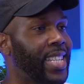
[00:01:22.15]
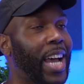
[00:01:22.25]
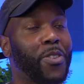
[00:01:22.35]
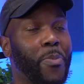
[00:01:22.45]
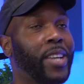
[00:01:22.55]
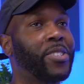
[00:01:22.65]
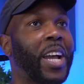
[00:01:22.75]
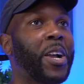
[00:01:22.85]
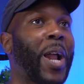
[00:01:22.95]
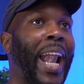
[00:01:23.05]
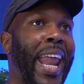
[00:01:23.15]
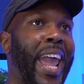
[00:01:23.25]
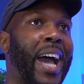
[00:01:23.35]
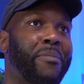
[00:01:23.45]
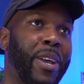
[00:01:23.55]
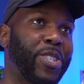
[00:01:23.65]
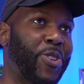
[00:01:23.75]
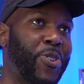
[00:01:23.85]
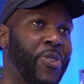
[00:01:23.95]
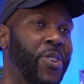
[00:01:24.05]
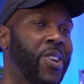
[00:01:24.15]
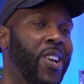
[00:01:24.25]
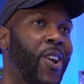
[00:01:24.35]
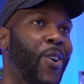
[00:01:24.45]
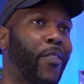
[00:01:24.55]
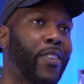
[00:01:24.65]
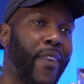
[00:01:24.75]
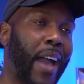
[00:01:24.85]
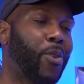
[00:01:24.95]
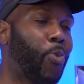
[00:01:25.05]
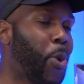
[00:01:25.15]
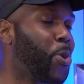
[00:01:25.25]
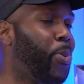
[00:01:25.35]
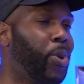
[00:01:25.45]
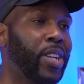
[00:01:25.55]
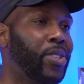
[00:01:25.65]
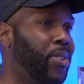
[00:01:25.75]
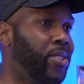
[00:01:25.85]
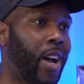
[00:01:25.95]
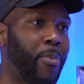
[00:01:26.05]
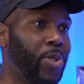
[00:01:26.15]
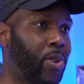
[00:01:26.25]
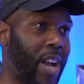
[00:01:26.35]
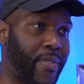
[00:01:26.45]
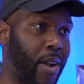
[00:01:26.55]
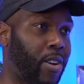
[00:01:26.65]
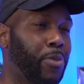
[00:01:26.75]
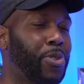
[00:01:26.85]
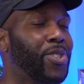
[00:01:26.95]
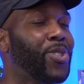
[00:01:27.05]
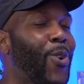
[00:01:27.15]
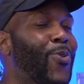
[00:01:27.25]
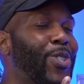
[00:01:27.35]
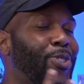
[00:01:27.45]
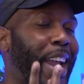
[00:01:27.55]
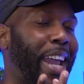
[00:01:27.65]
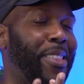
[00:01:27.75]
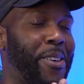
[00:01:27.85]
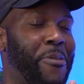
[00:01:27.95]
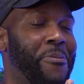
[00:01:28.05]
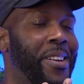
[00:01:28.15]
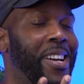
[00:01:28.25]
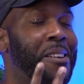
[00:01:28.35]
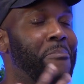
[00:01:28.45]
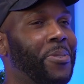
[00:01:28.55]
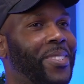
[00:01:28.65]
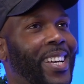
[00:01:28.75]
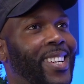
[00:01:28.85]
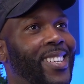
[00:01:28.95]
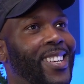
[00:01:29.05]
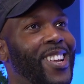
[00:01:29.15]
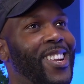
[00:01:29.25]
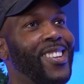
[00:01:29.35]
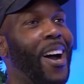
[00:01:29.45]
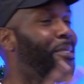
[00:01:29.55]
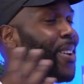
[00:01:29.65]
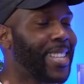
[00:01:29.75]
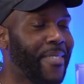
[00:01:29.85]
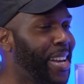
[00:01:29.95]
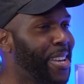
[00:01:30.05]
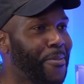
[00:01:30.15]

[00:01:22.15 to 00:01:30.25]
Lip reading: And that to me is just like a clear admission of the fact that what you're born into determines your life outcomes, which is so frustrating though, because none of us have any